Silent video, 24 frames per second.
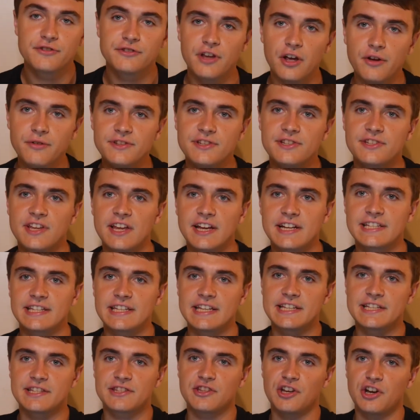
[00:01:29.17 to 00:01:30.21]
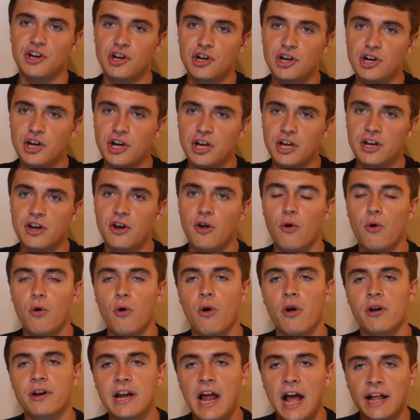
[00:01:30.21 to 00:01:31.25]
Zone six is the hood,
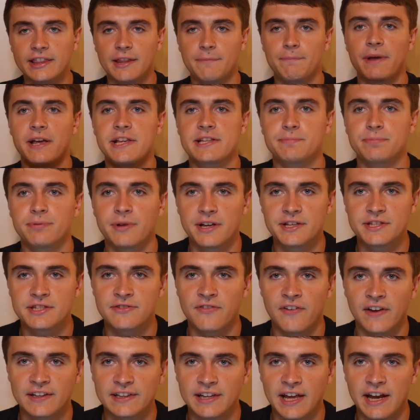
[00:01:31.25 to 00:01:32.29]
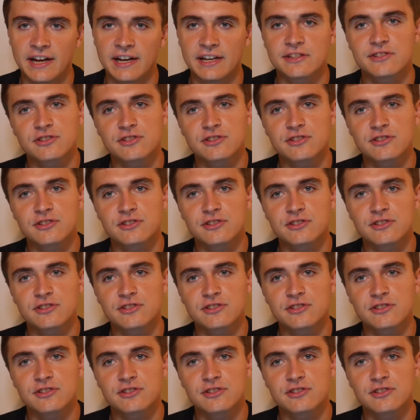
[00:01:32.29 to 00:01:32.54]
or not the best places of Atlanta.